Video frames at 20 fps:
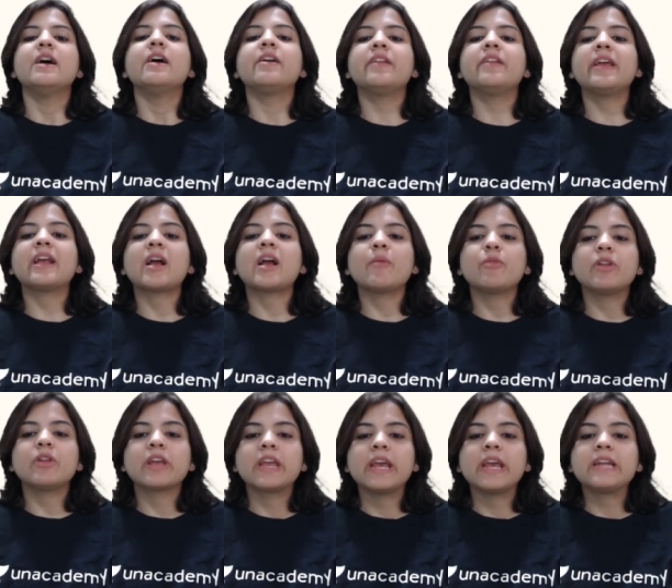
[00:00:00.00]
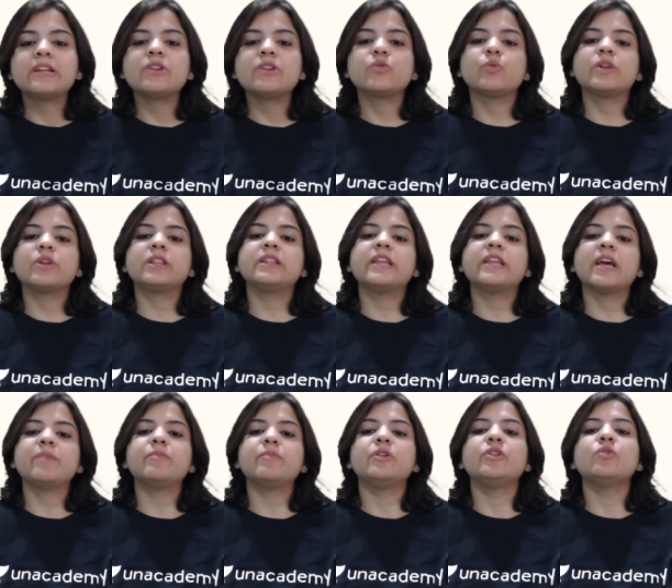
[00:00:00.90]
Ray communicated with
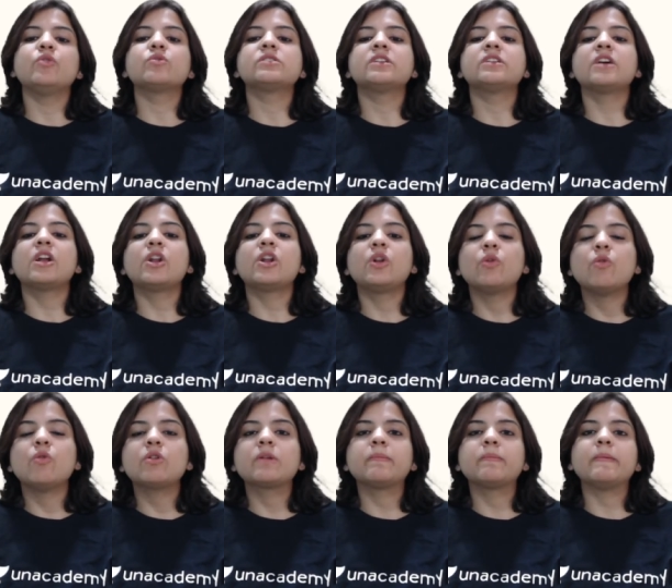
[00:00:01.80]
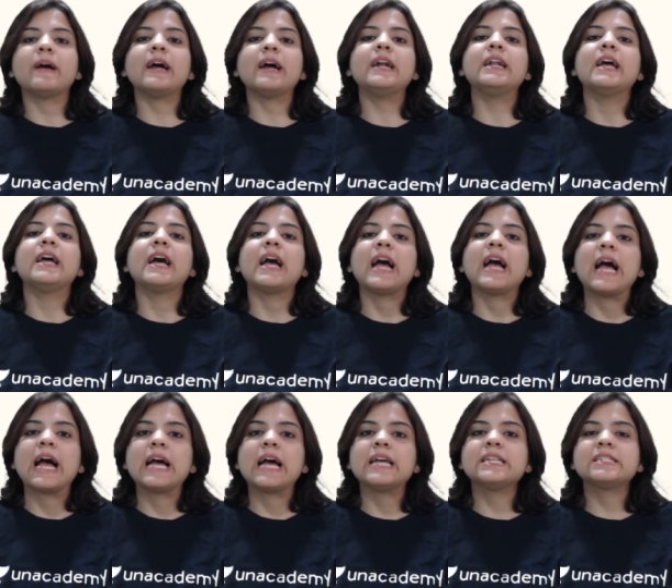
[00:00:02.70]
them using a notepad
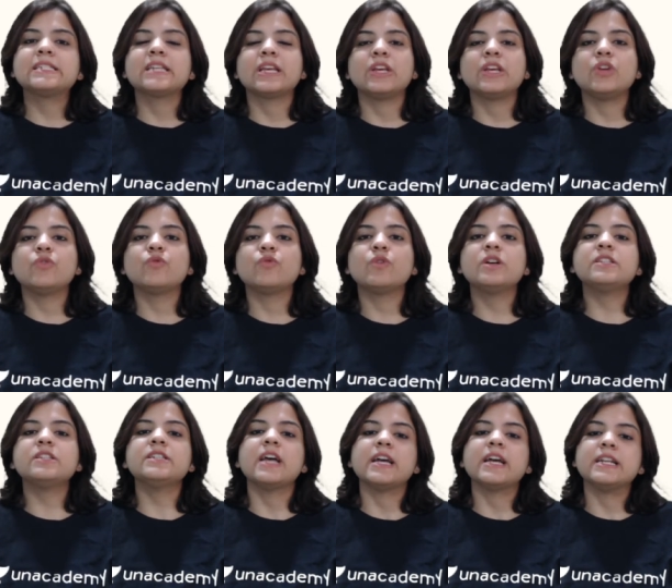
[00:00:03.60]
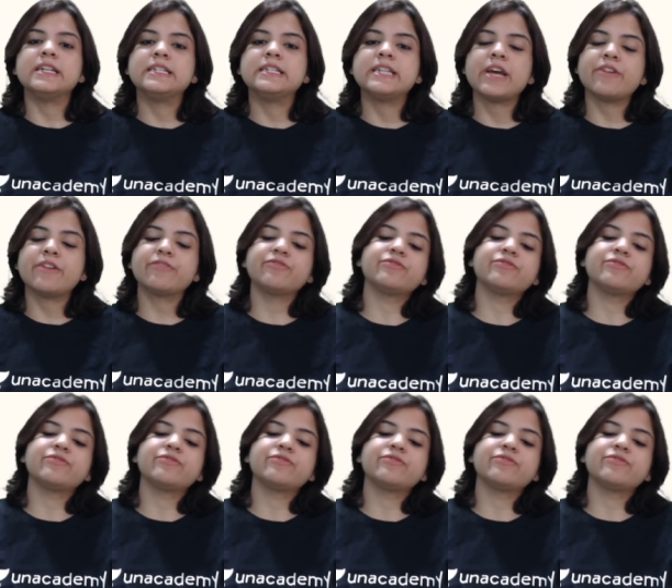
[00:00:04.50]
as he was deaf.